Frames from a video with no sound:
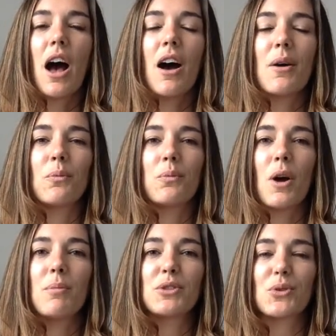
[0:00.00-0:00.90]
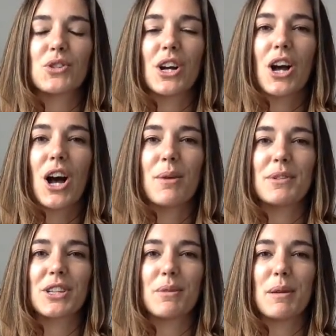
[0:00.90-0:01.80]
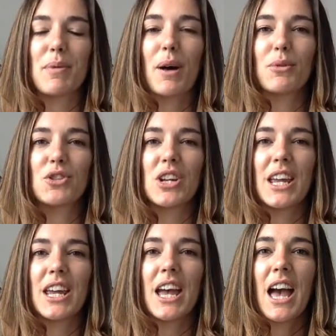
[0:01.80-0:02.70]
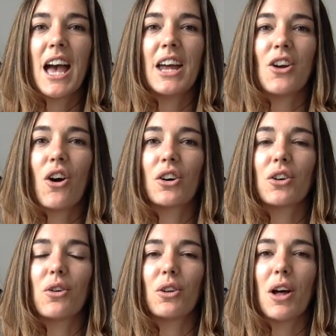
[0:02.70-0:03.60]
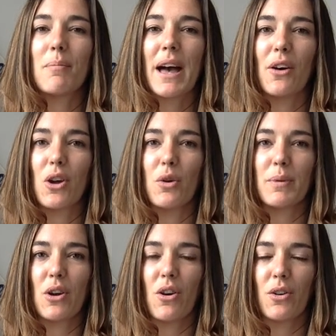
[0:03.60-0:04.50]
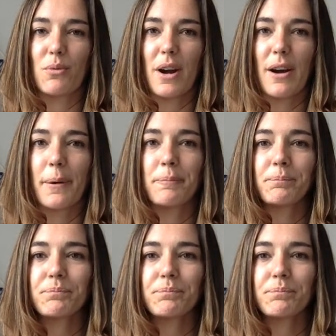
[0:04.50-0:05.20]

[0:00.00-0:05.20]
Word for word: um, opensource.com is going to be publishing an article about open hardware.